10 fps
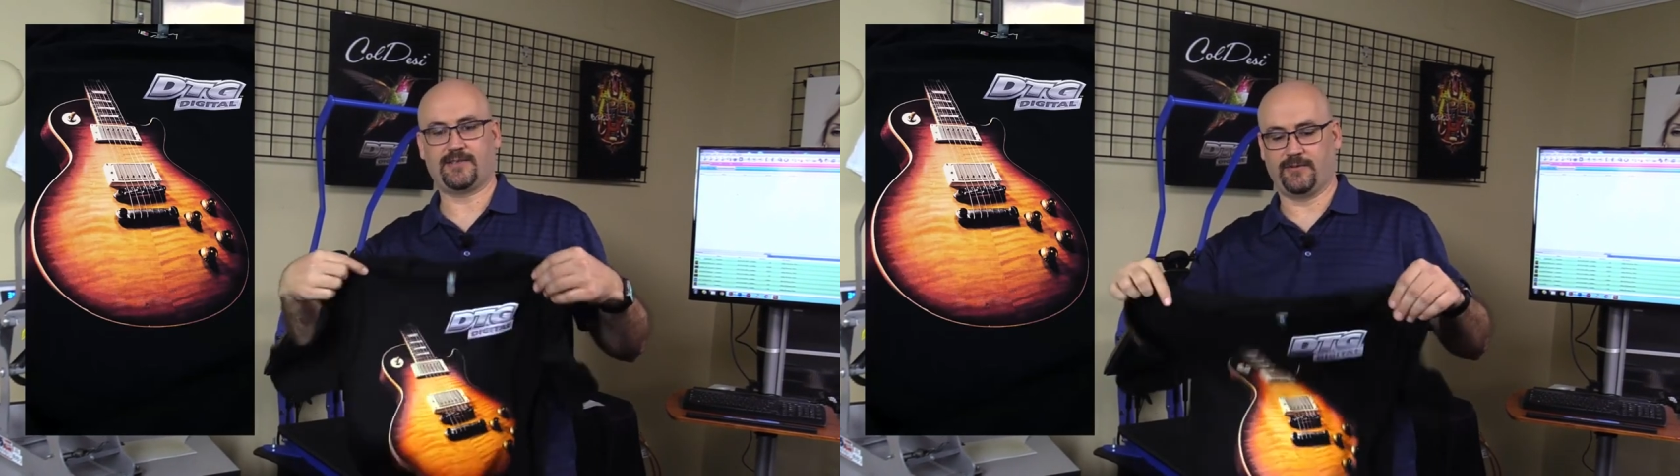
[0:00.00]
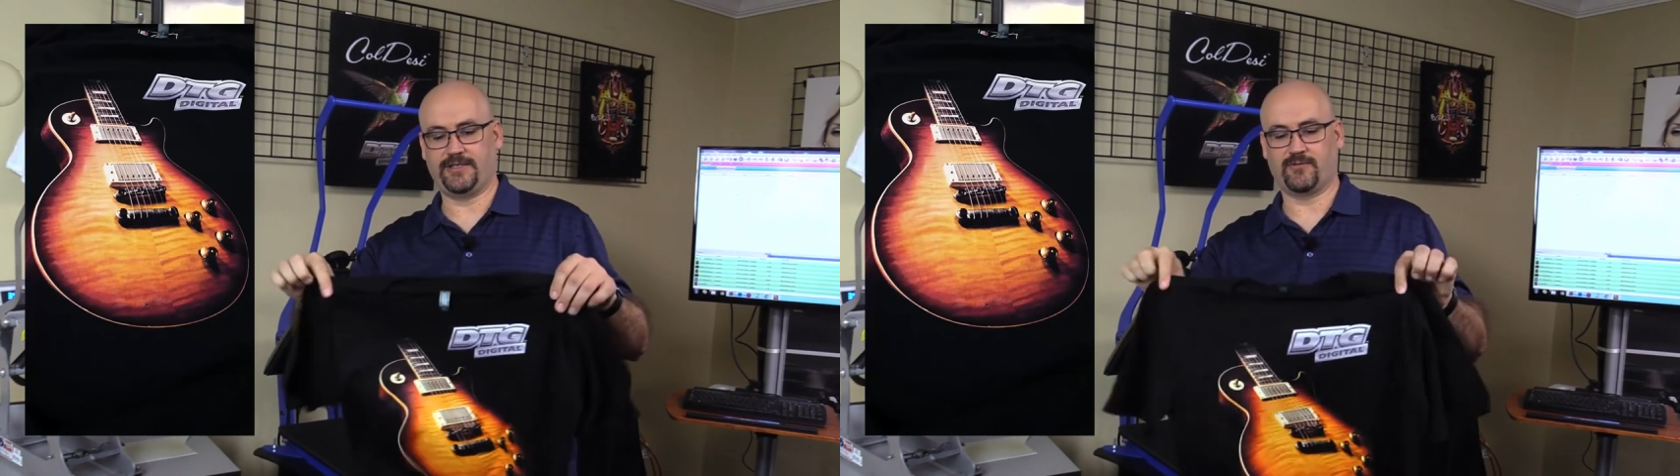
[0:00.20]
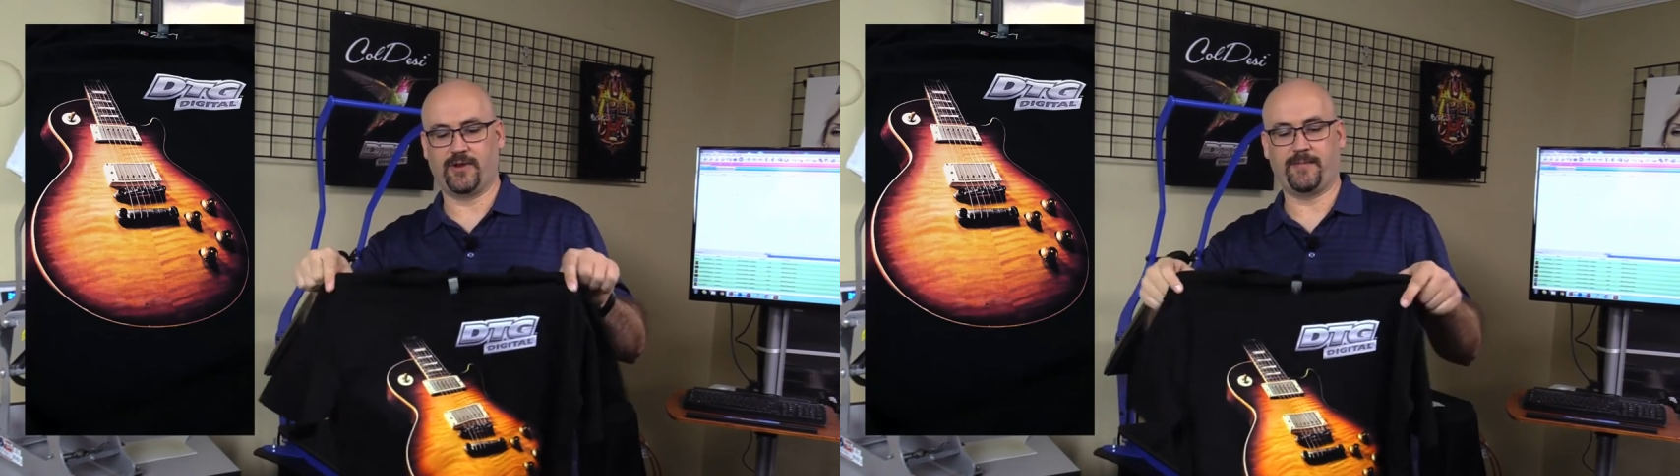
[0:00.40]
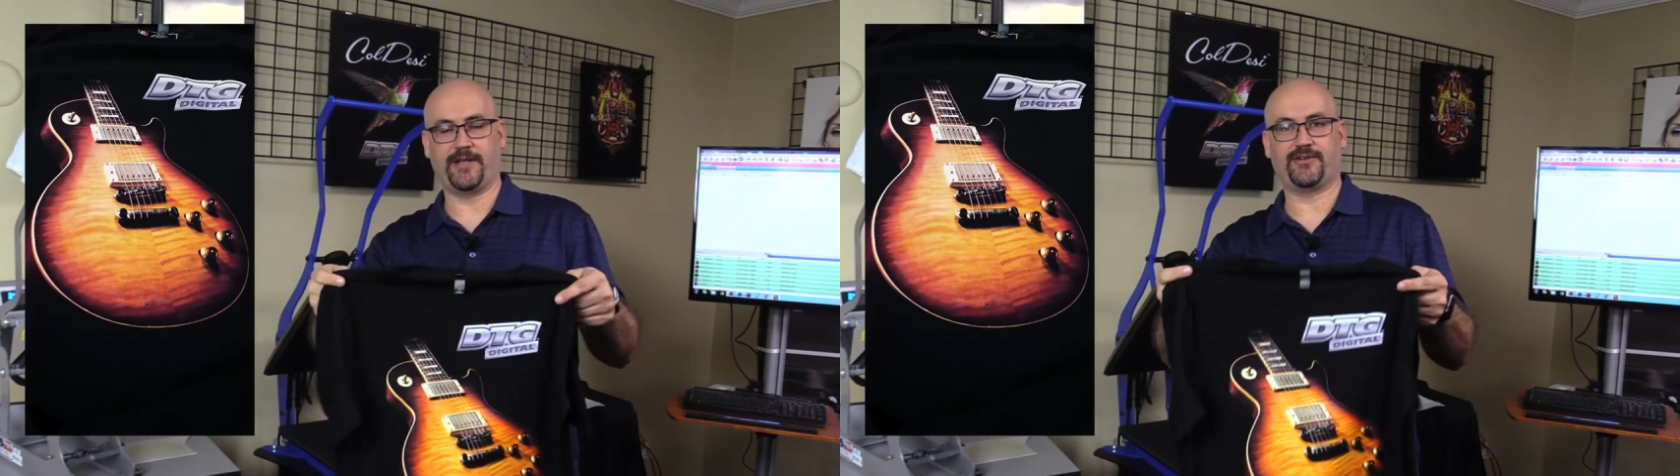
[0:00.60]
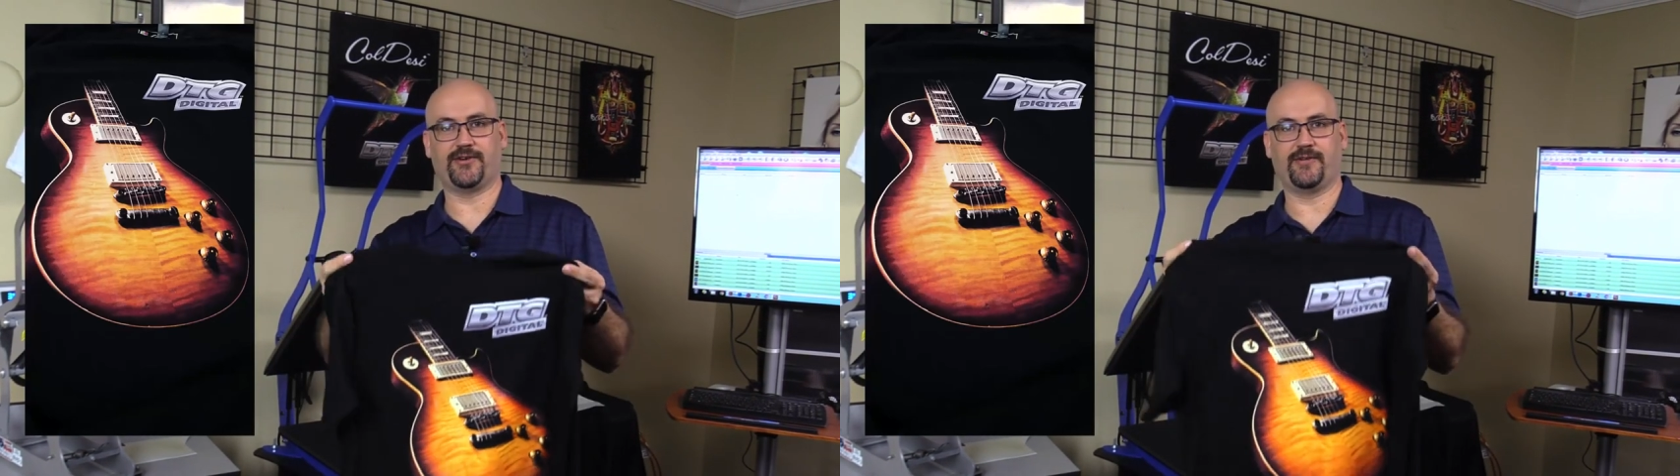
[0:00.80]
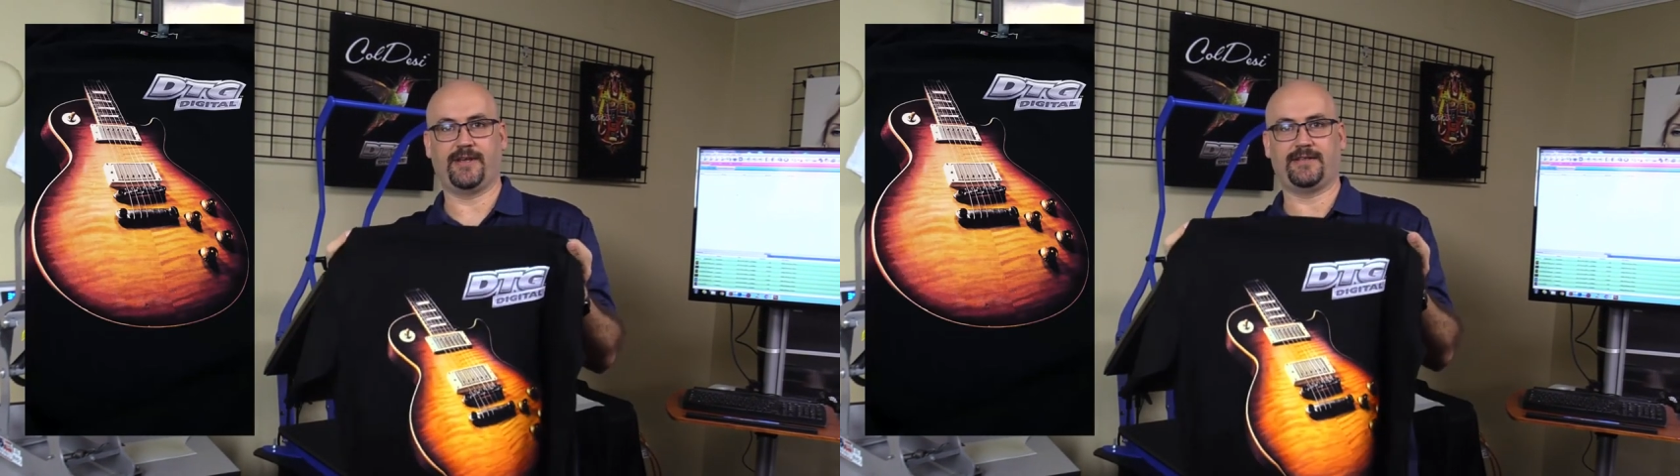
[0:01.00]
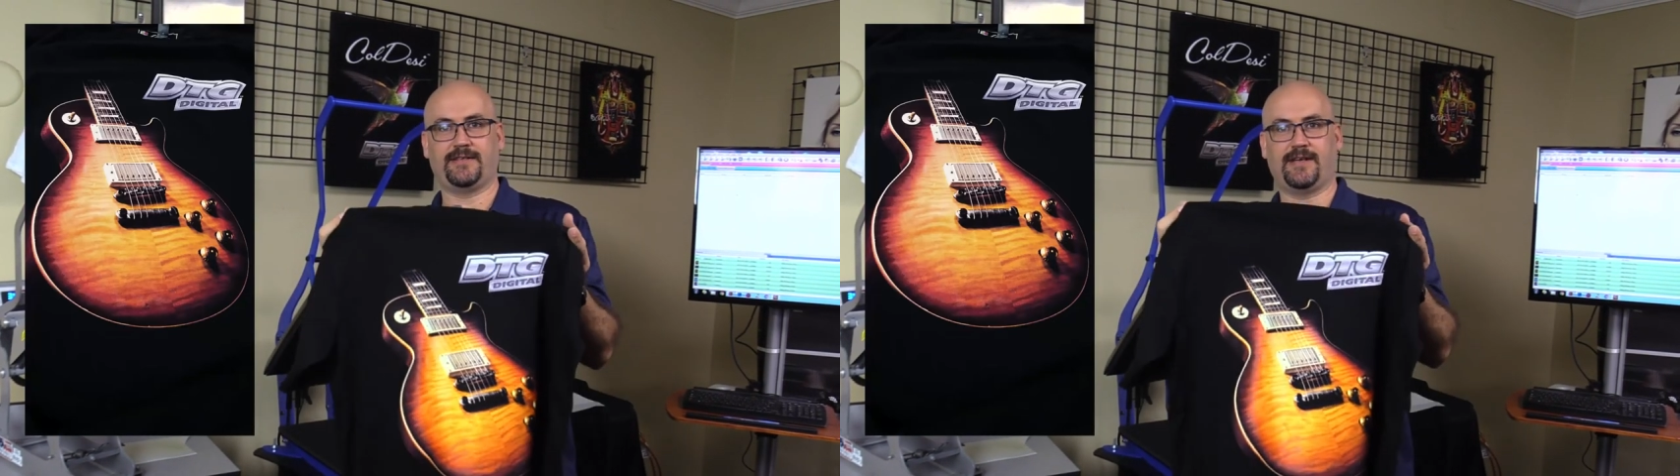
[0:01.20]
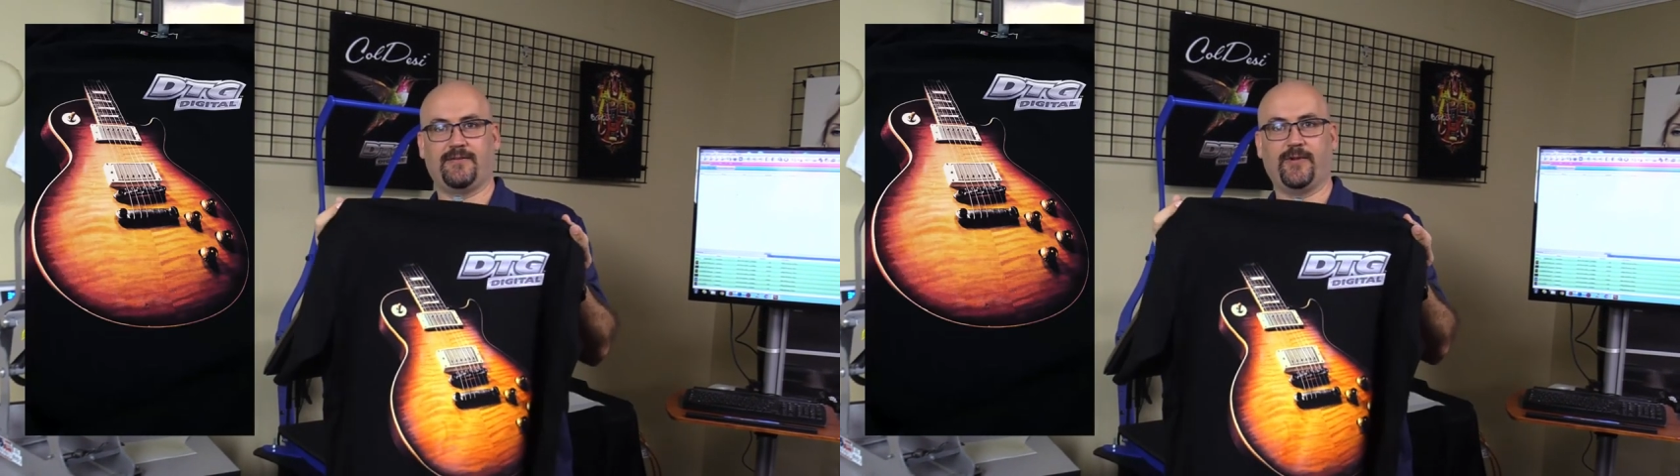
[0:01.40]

so we just want to make sure that uh,